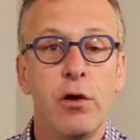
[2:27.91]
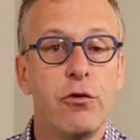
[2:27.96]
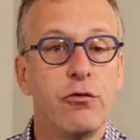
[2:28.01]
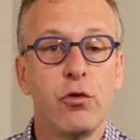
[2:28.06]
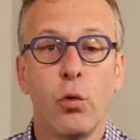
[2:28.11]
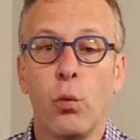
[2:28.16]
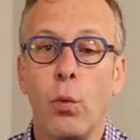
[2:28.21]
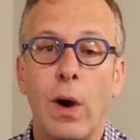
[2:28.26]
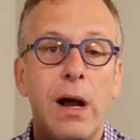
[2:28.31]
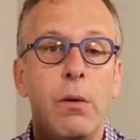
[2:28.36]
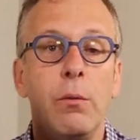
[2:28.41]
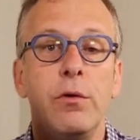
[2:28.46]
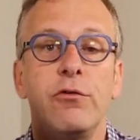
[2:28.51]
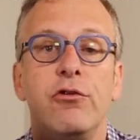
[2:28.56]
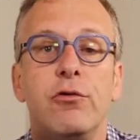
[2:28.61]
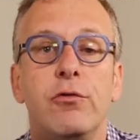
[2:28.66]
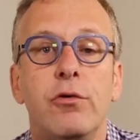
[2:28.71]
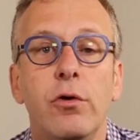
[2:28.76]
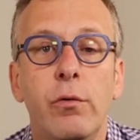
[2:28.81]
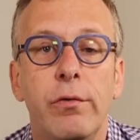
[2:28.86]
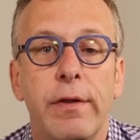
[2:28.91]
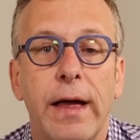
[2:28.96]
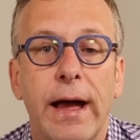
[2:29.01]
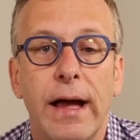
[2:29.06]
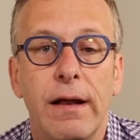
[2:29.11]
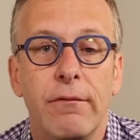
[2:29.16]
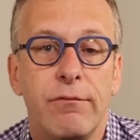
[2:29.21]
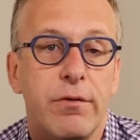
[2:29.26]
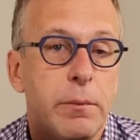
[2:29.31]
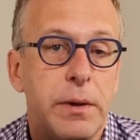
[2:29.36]
So why would you do
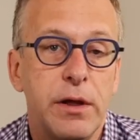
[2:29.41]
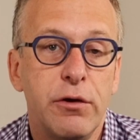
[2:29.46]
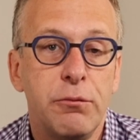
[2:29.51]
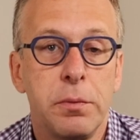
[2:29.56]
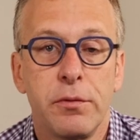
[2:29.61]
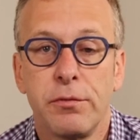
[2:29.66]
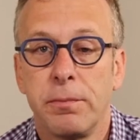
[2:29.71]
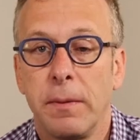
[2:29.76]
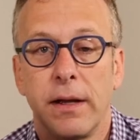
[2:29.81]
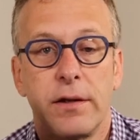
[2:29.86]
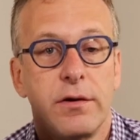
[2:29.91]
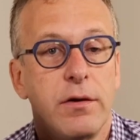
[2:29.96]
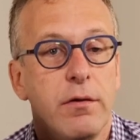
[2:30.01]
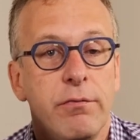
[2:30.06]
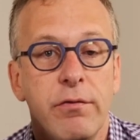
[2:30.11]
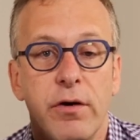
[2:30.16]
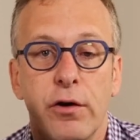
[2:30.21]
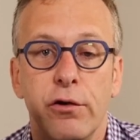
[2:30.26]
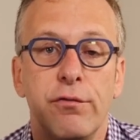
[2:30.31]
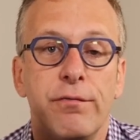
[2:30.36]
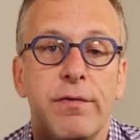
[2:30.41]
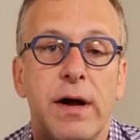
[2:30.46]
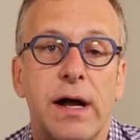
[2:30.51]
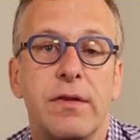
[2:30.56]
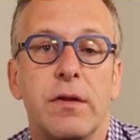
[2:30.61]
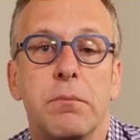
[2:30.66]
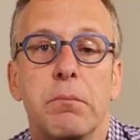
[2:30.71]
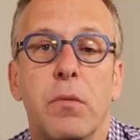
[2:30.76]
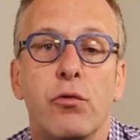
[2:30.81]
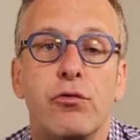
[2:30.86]
that? From his perspective, let's
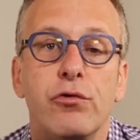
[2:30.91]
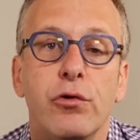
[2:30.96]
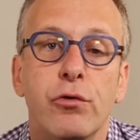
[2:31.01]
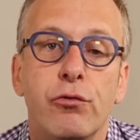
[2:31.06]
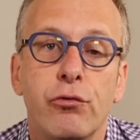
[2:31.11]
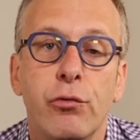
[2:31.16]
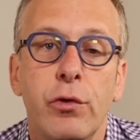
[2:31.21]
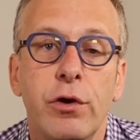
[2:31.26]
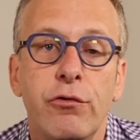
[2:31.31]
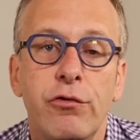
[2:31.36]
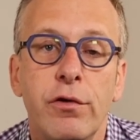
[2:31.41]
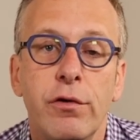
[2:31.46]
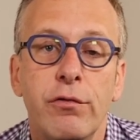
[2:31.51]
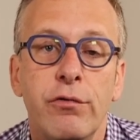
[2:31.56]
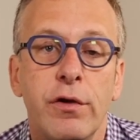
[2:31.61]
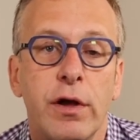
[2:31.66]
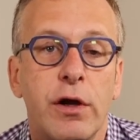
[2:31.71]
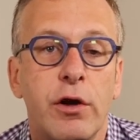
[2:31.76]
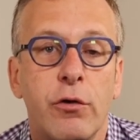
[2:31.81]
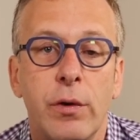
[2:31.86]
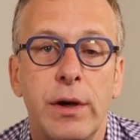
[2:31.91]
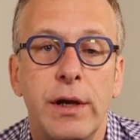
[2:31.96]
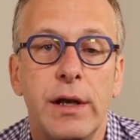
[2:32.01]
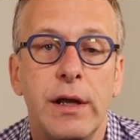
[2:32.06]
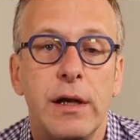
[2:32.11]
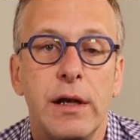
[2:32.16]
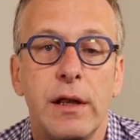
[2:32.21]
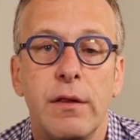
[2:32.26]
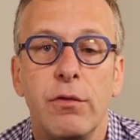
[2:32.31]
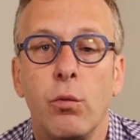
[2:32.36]
find the most nutritious
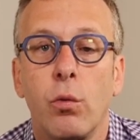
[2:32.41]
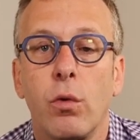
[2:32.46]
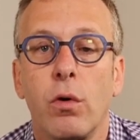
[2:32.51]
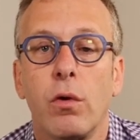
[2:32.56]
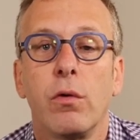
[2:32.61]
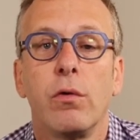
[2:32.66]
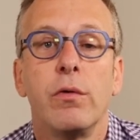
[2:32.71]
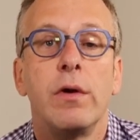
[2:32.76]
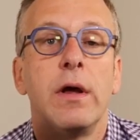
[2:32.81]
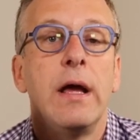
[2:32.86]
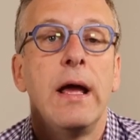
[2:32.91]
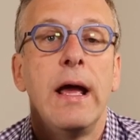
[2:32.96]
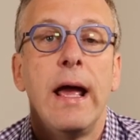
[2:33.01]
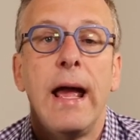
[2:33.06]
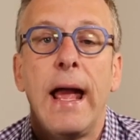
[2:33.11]
ingredient in the world,